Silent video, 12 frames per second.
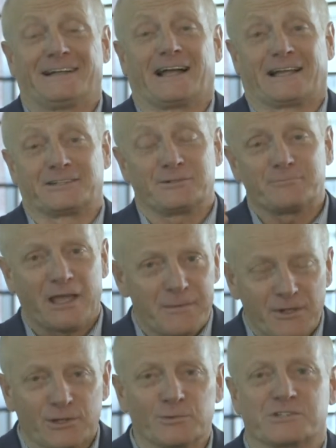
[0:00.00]
And
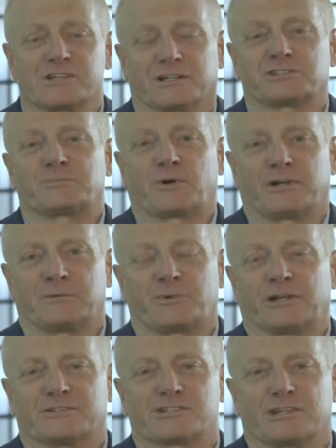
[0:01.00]
maybe you were touched by a
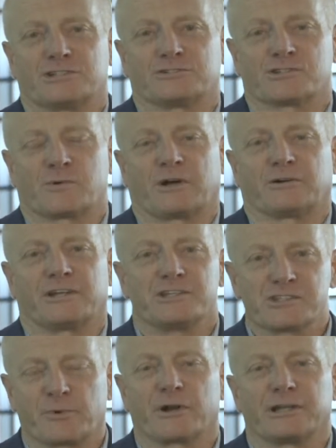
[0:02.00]
brilliant teacher as well, an
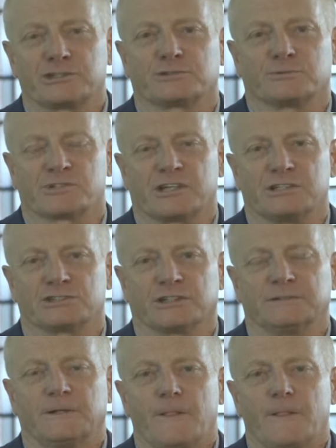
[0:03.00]
inspirational teacher.